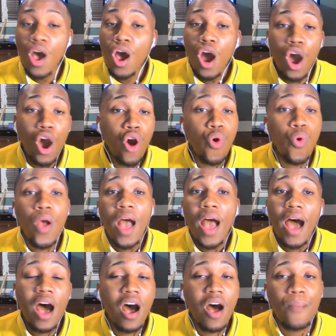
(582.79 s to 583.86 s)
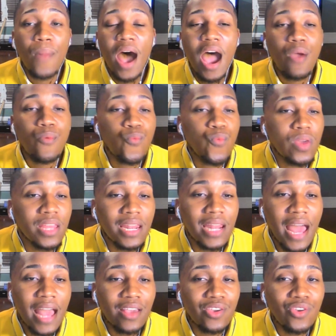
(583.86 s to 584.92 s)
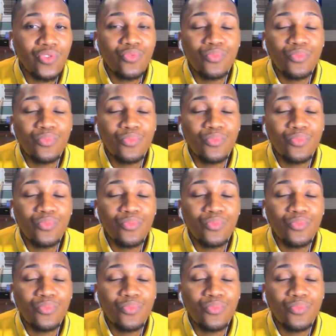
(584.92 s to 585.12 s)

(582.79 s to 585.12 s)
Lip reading: I really like you,